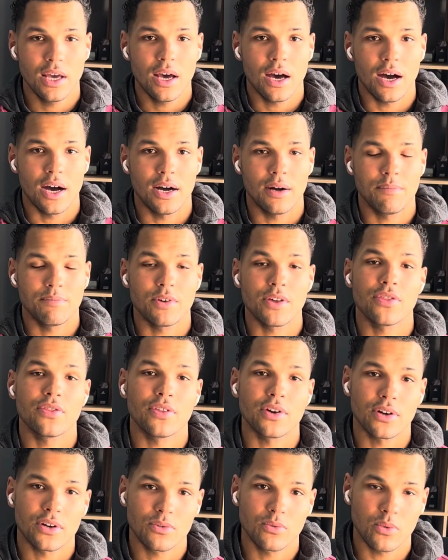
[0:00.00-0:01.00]
The
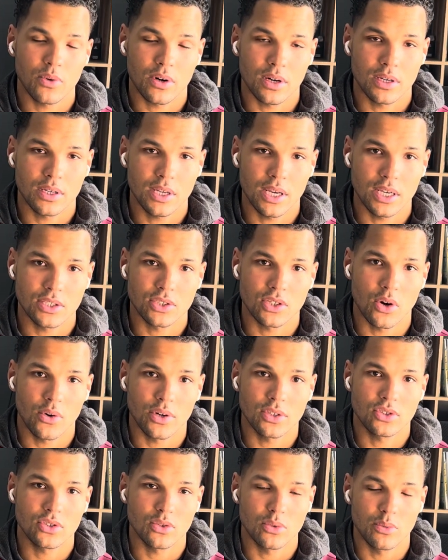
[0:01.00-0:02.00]
third one is
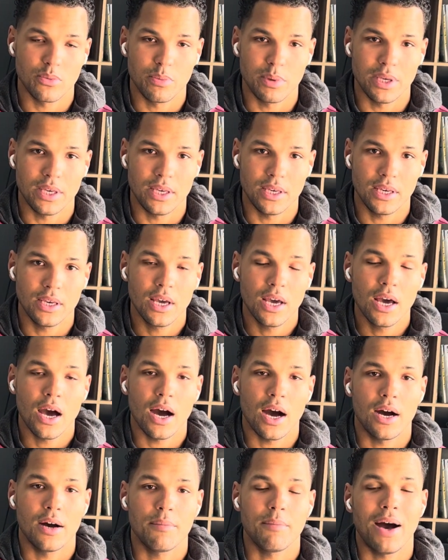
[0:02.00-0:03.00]
going to be
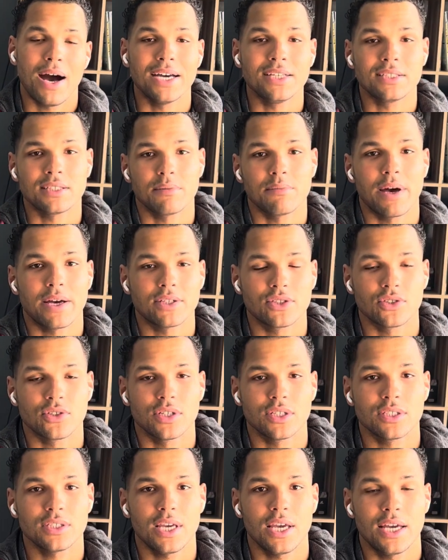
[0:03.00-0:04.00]

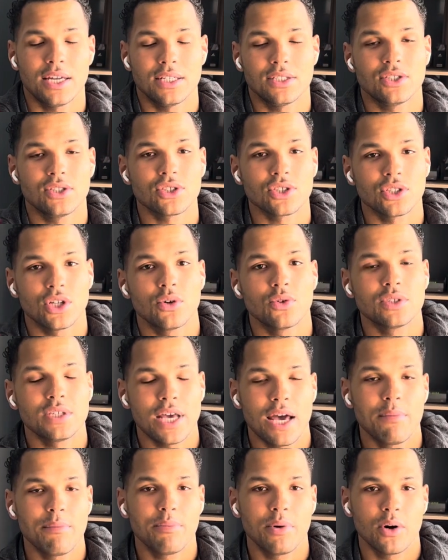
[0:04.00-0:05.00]
isometrics and slow
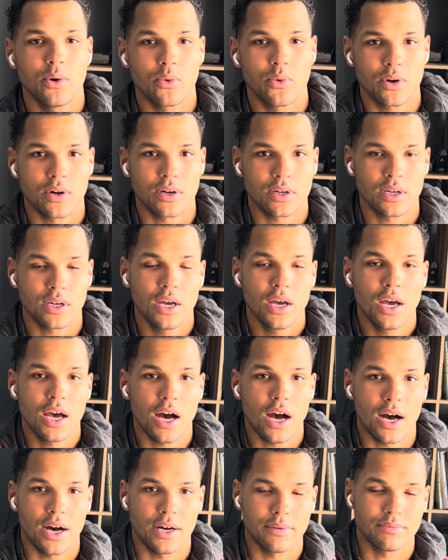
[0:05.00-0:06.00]
tempo work,
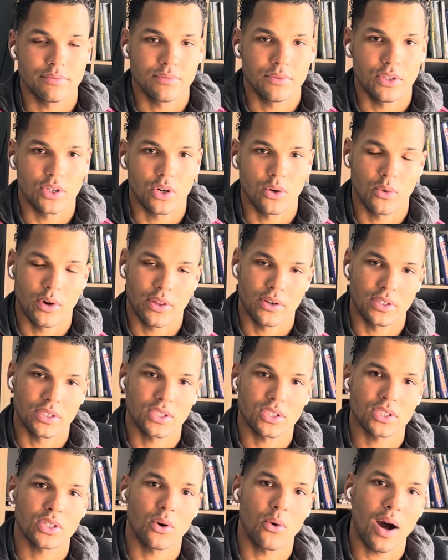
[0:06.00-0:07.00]
whether it's
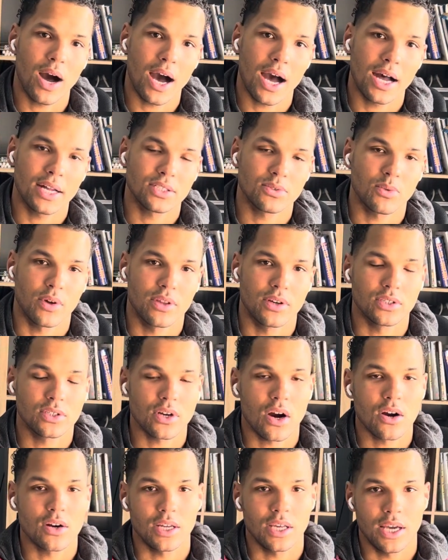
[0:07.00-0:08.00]
squats, whether it's
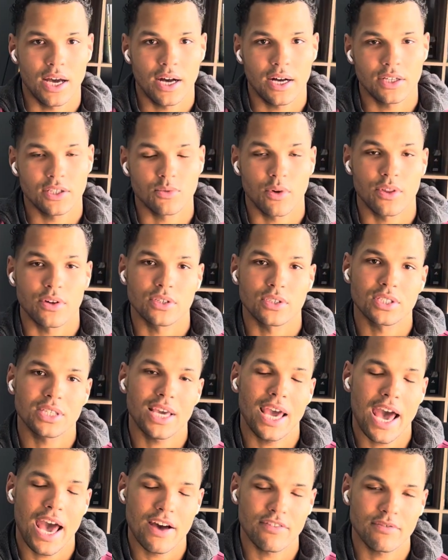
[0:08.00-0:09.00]
RDLs, whether it's
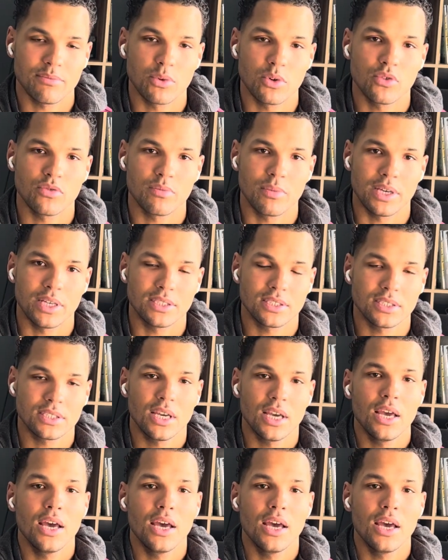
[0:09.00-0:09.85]
calf movements.